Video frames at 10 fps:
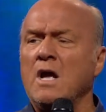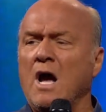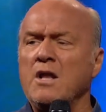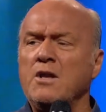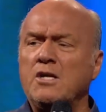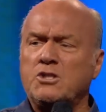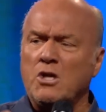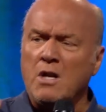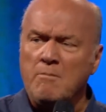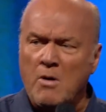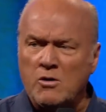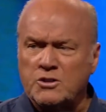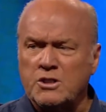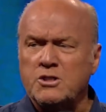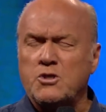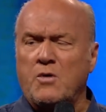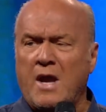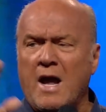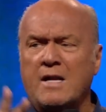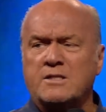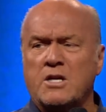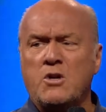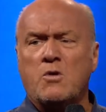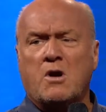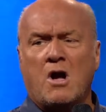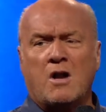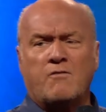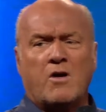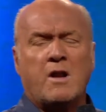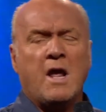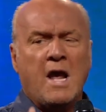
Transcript: initial emotions you had as a new convert